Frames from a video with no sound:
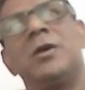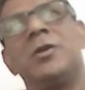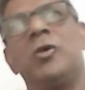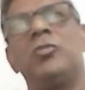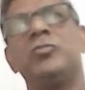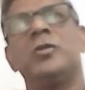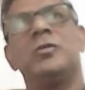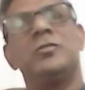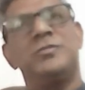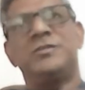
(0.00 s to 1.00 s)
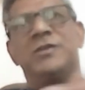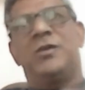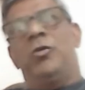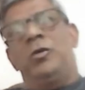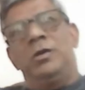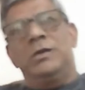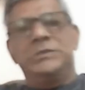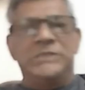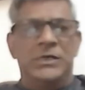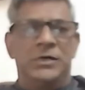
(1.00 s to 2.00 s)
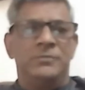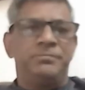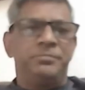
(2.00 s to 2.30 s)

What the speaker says: rogue. These are all G.